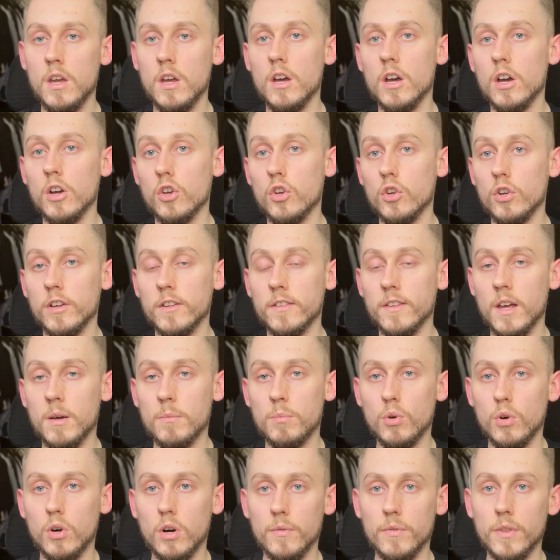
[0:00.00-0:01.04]
A good
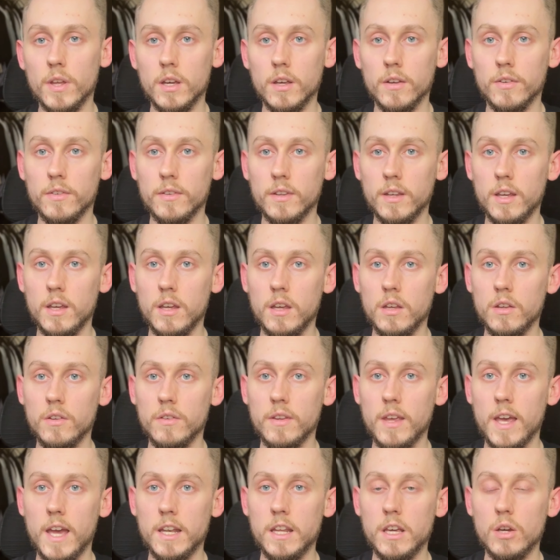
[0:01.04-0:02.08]
example of this
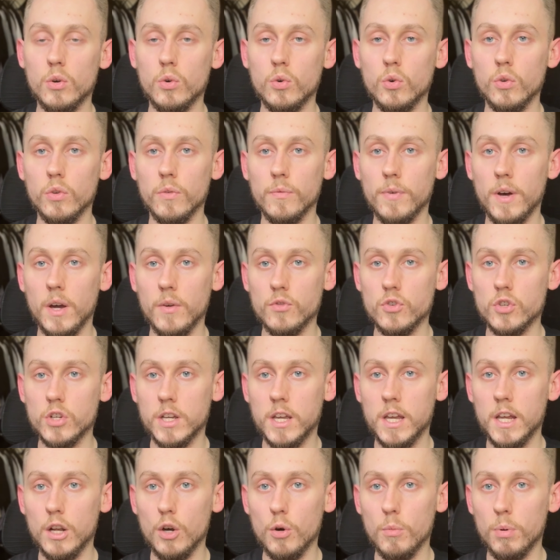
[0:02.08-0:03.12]
is Eddie Hall's 500
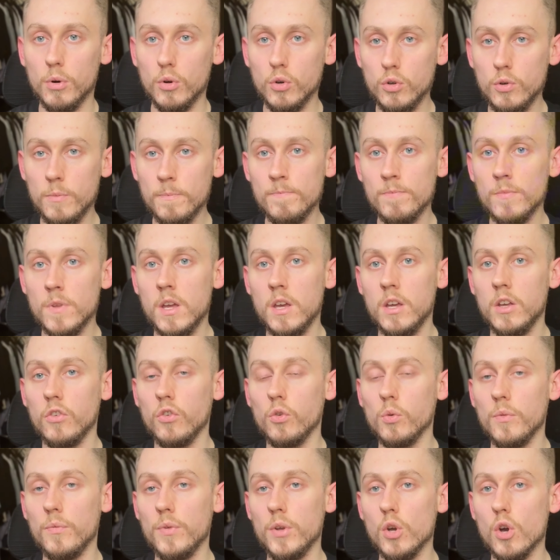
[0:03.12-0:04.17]
kilo pull.
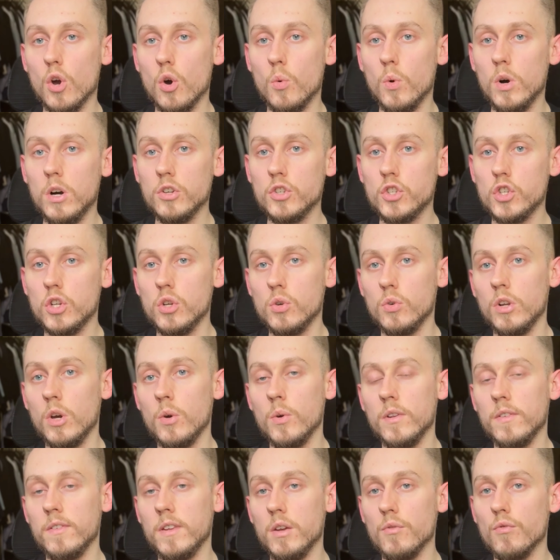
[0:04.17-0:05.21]
So if you go watch, you'll notice he